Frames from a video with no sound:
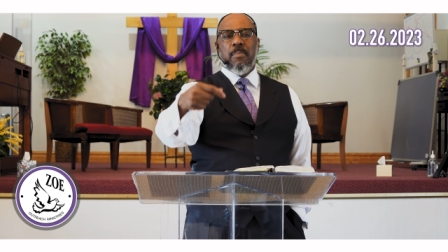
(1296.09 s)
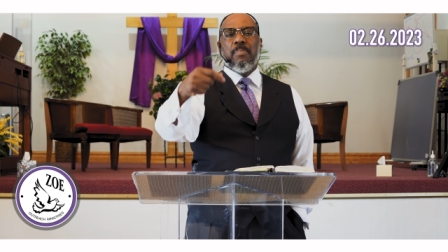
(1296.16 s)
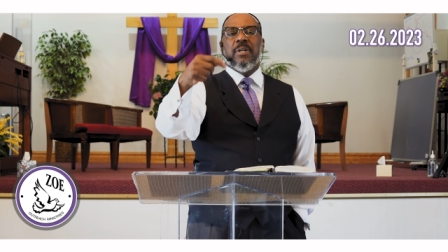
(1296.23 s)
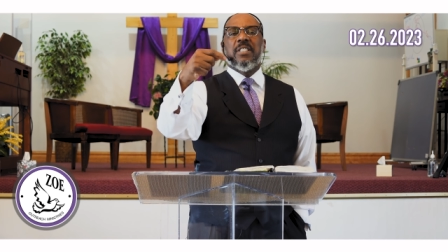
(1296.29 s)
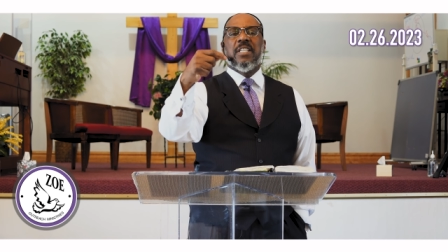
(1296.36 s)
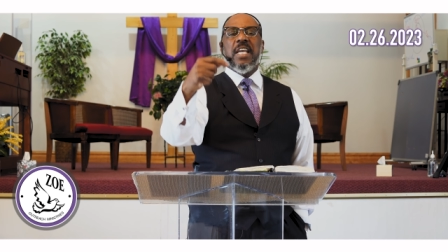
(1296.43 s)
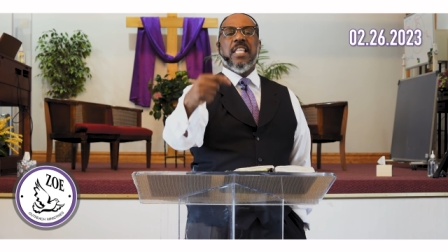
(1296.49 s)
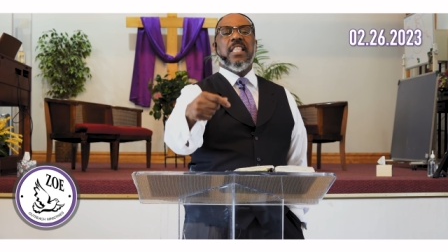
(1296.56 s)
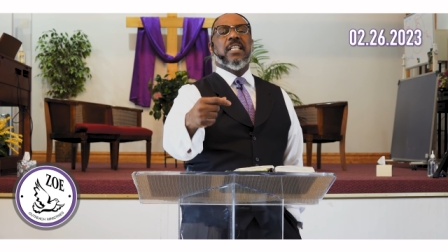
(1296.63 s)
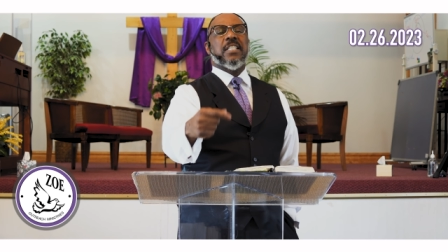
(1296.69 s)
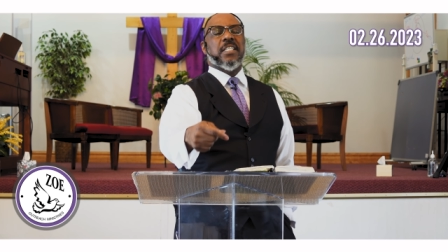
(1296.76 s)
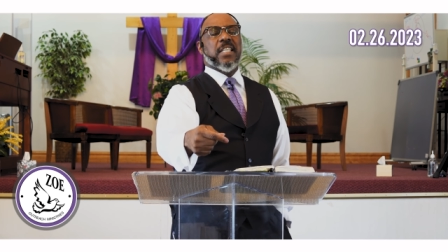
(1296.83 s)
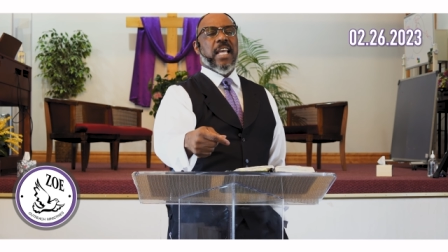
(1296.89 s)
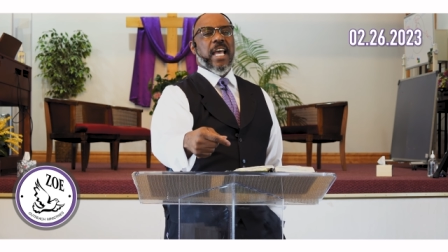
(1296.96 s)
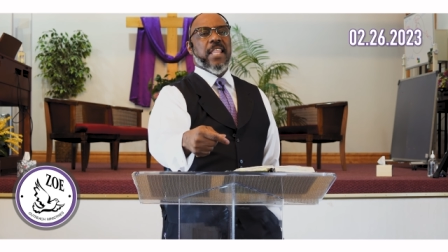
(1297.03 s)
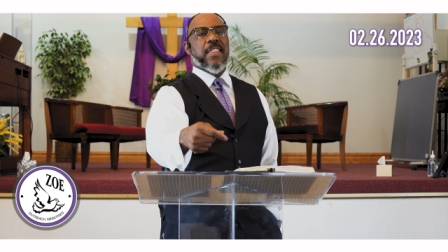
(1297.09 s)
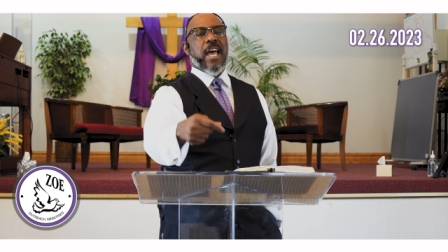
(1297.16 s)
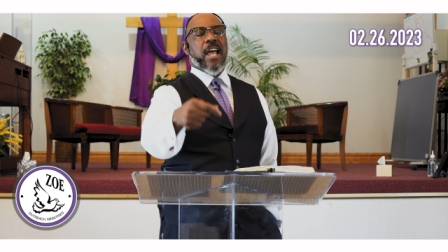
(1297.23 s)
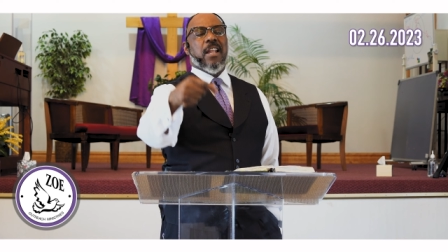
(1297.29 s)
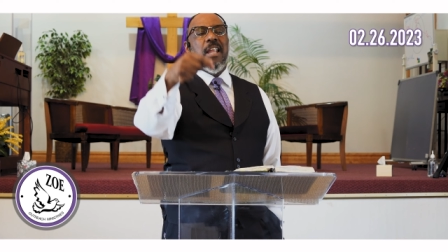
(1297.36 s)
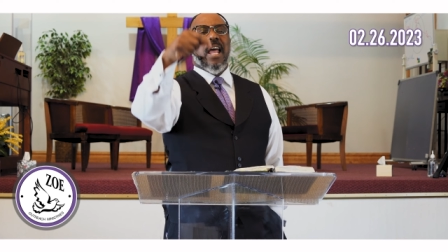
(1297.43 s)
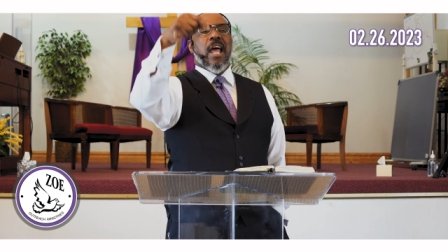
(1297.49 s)
But Jesus said
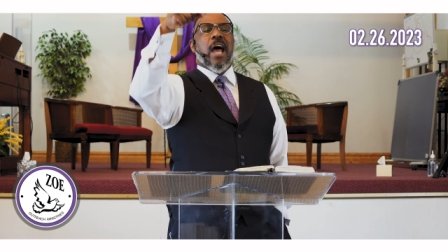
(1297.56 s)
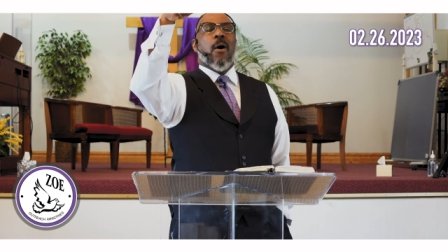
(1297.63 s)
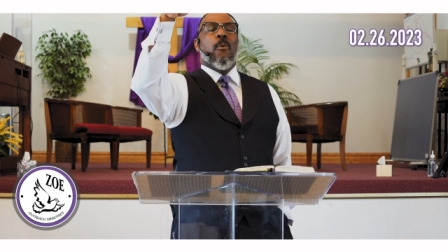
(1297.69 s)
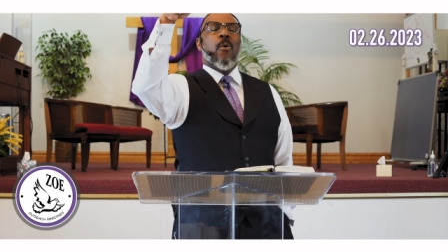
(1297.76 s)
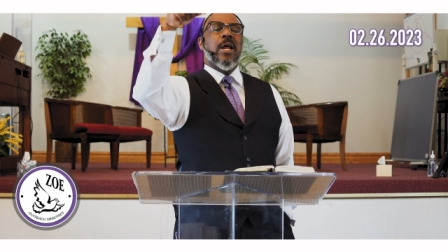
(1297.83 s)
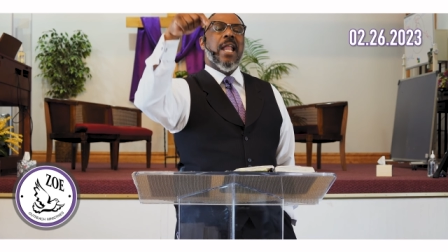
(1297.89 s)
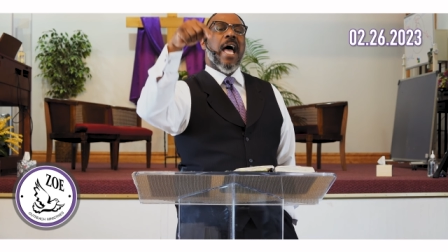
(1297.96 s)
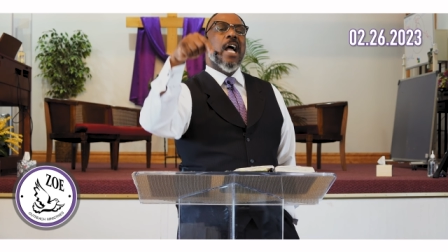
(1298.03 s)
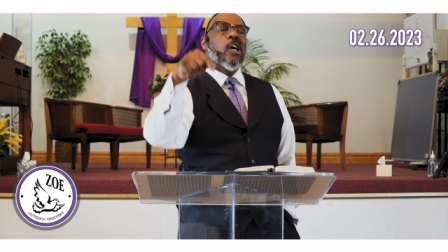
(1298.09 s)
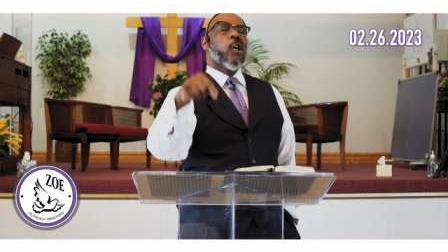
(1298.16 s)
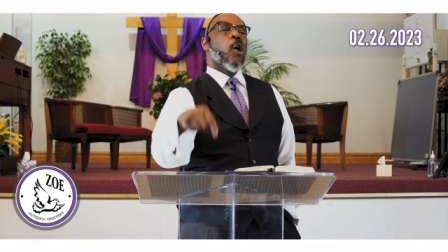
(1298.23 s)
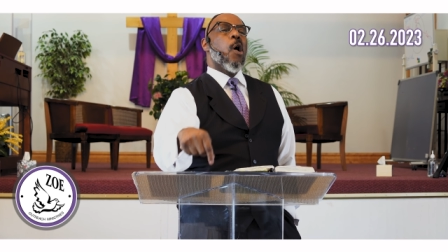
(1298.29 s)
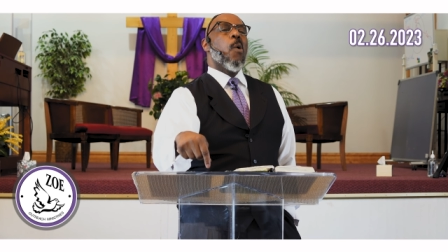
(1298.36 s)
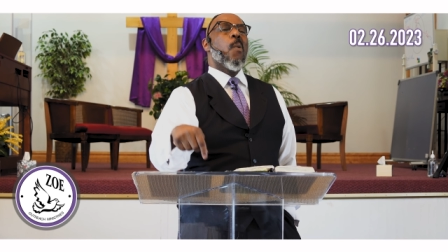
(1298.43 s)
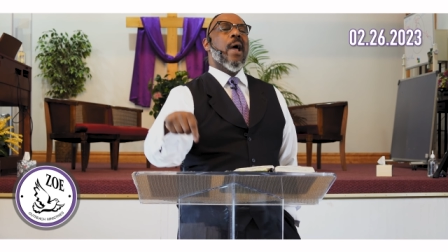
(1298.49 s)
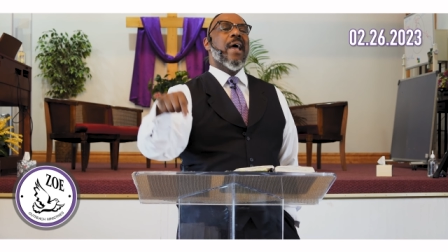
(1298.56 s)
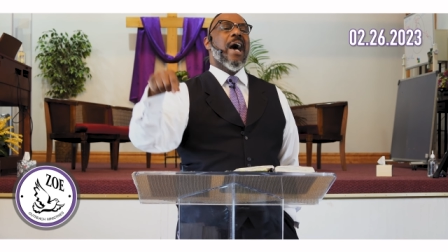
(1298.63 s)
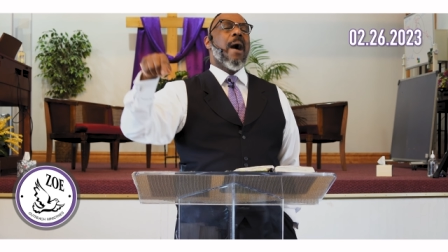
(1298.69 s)
that when I go away,